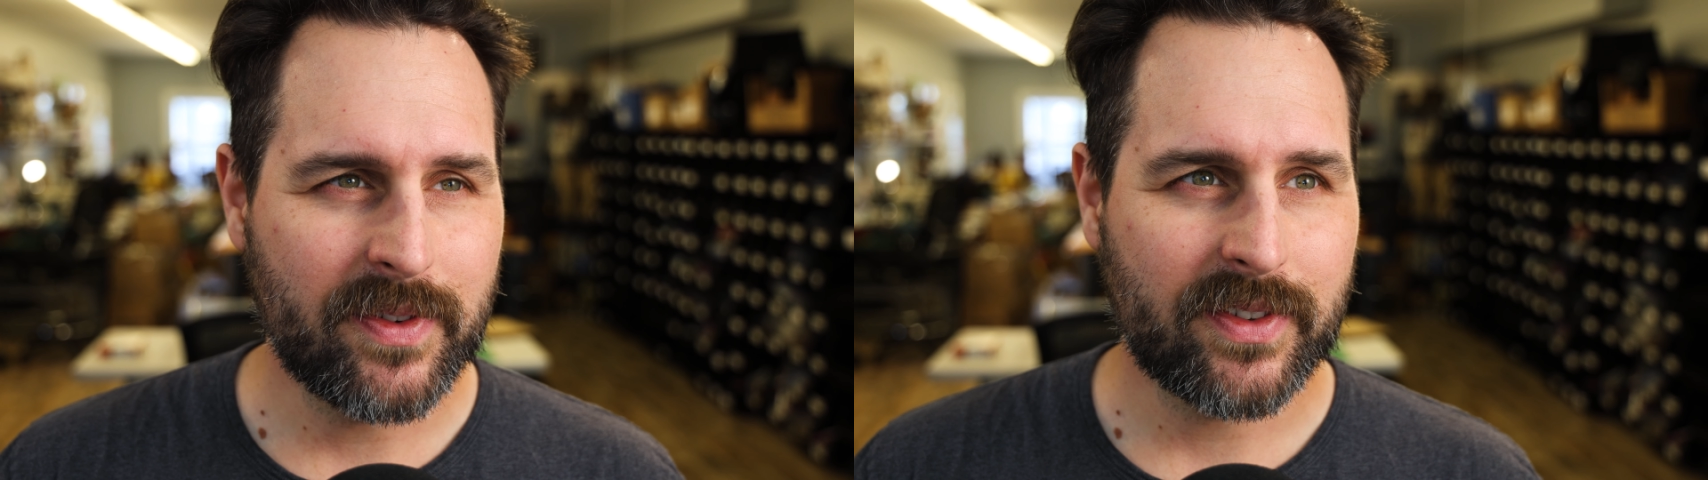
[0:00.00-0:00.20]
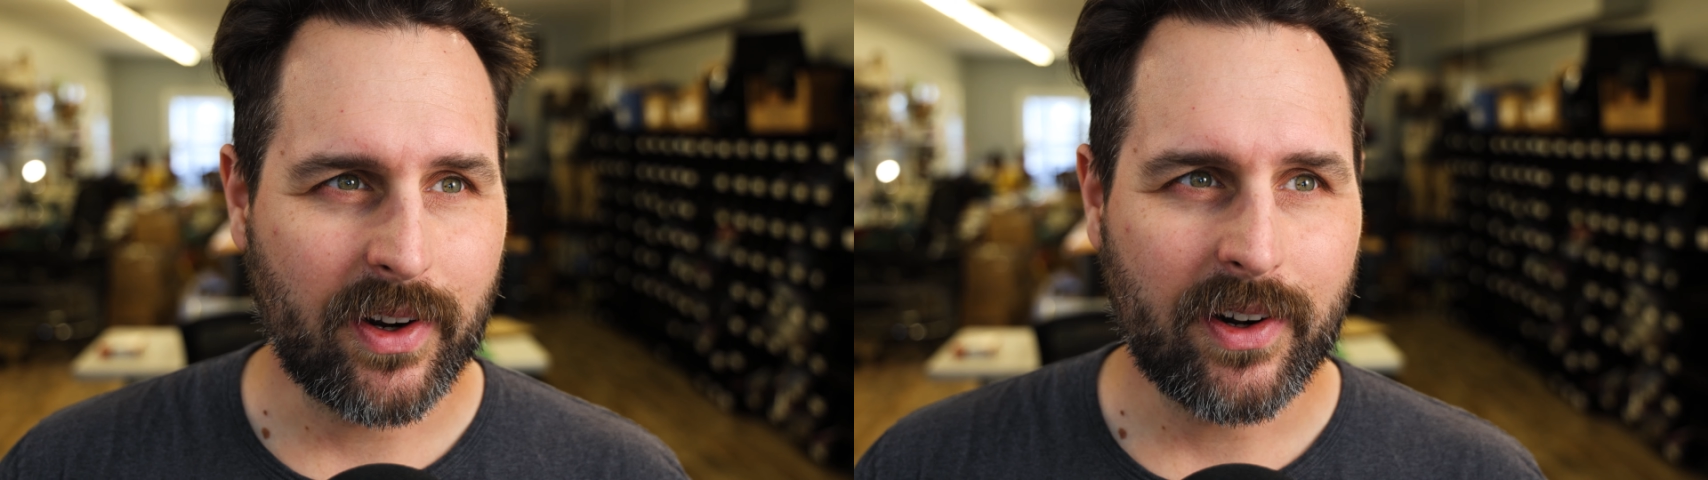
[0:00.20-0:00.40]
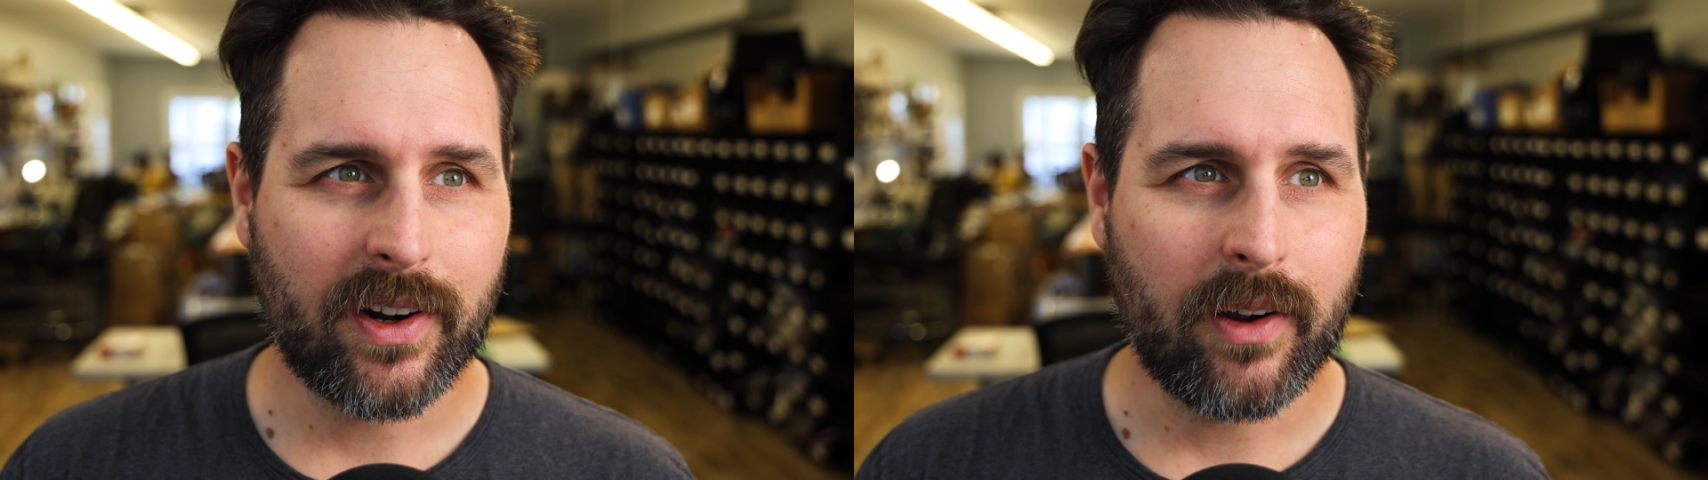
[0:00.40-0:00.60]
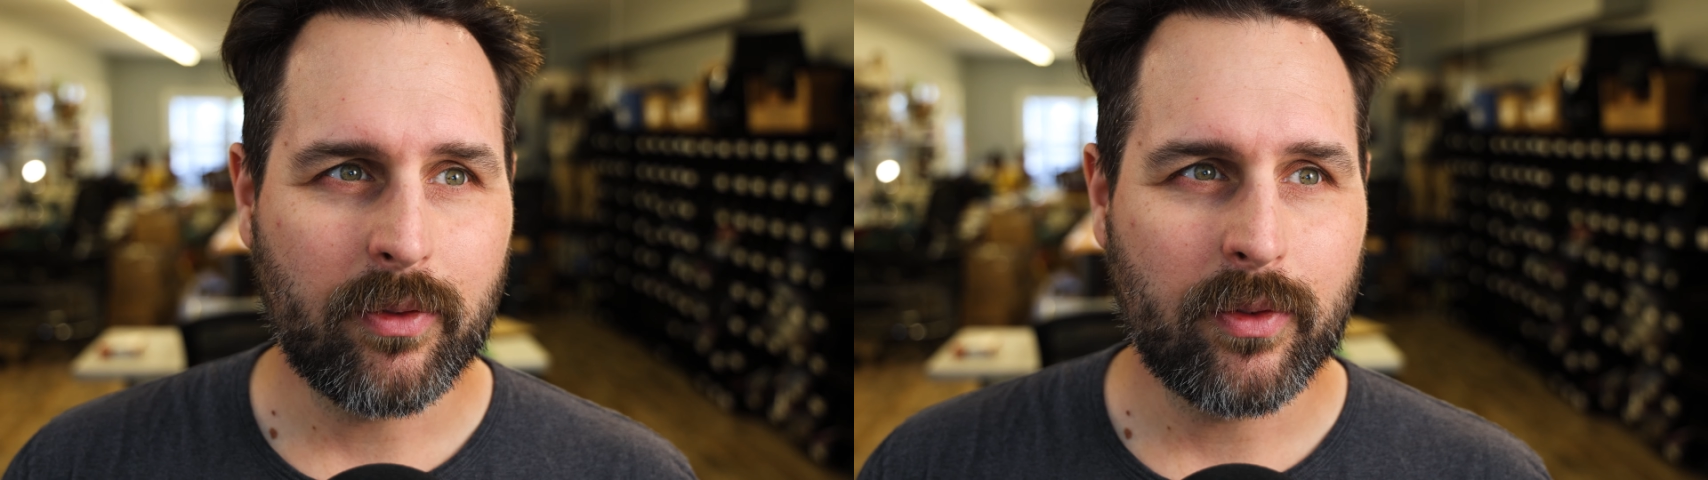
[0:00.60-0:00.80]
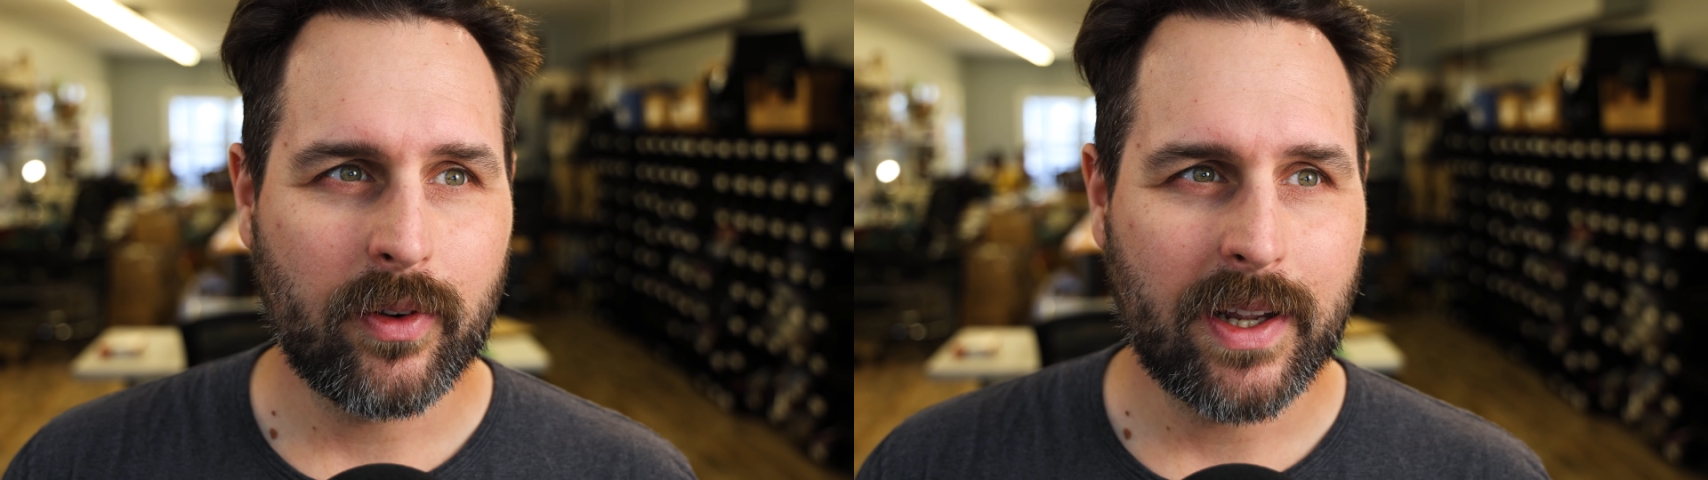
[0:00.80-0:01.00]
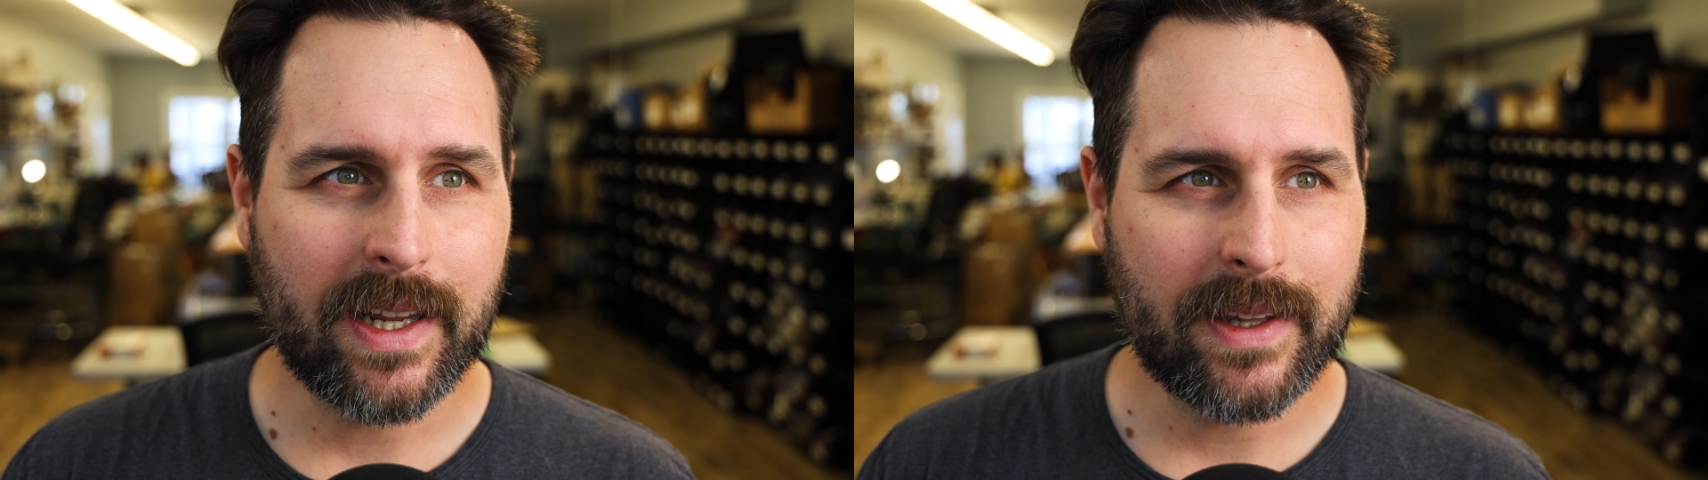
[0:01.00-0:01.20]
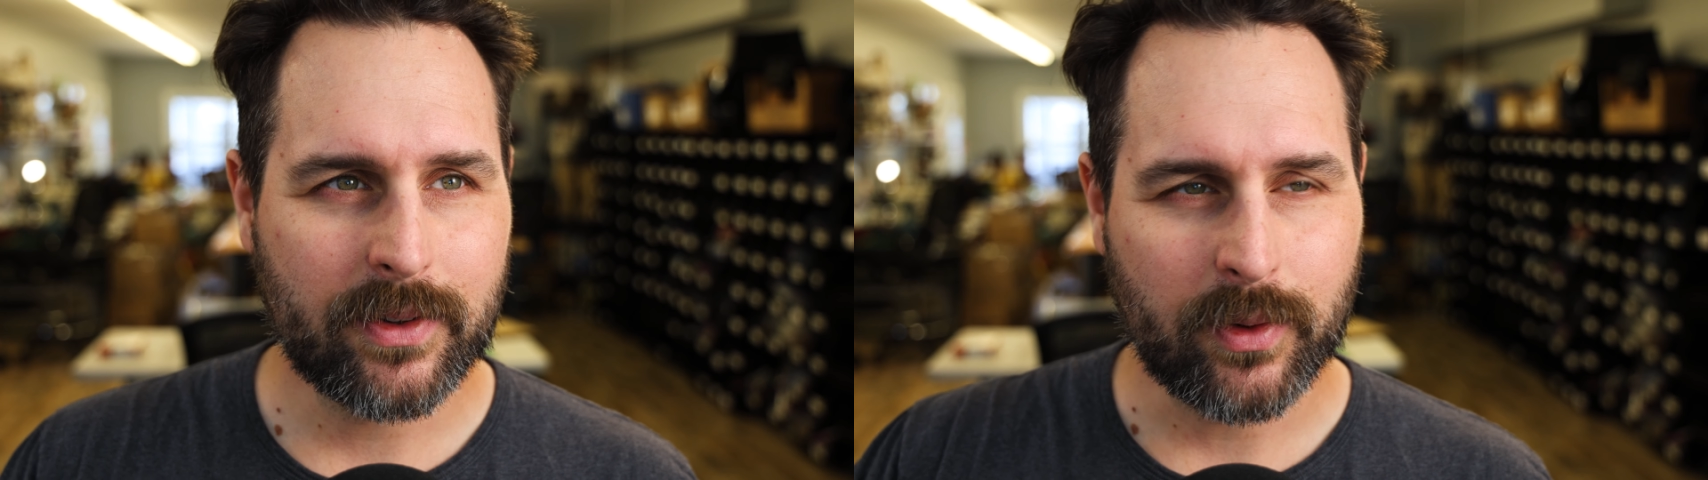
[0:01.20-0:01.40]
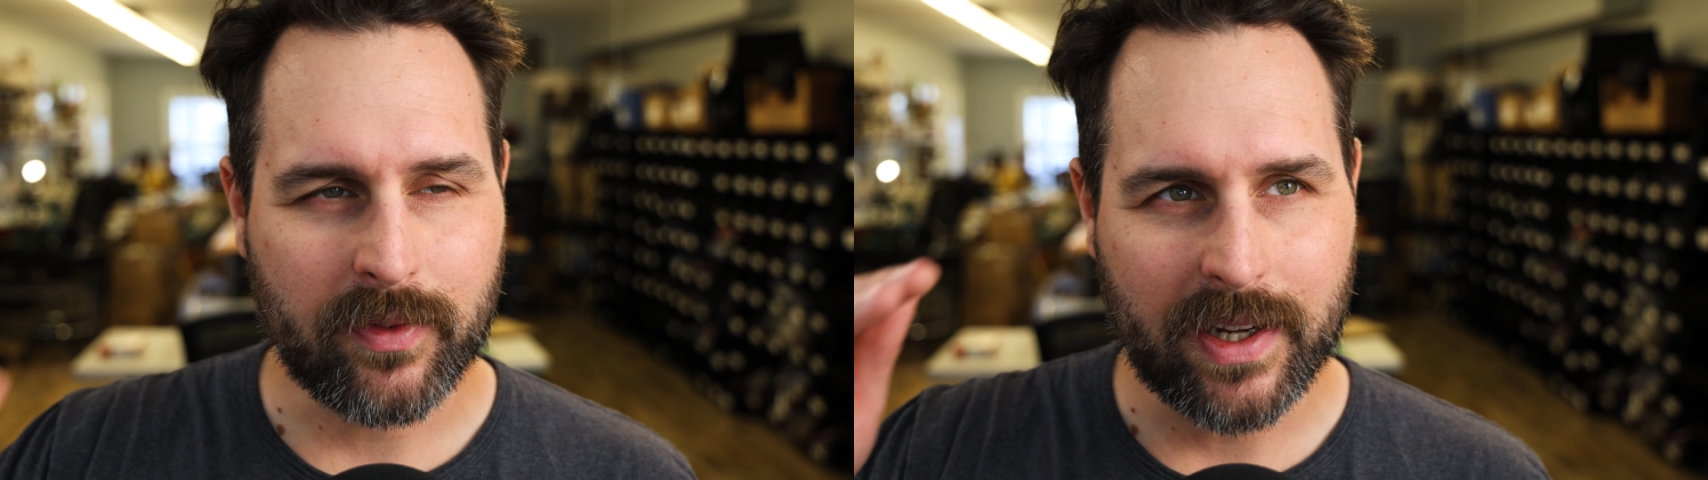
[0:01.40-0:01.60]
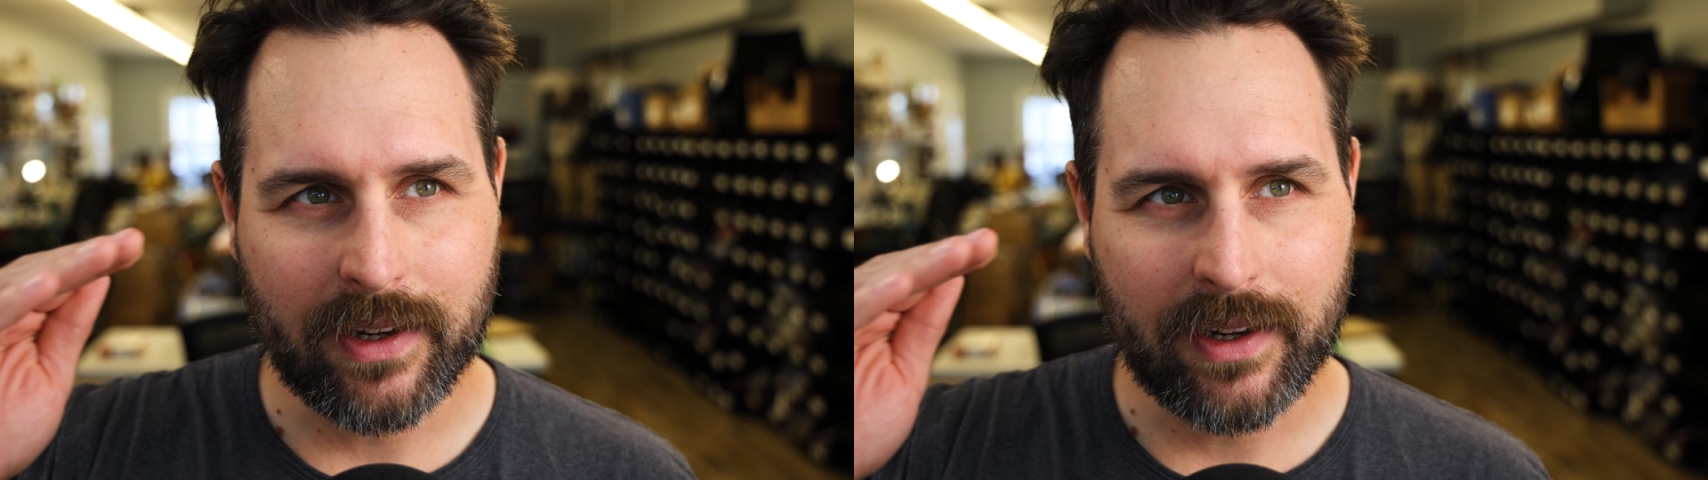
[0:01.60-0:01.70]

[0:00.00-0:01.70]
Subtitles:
We've started off sort of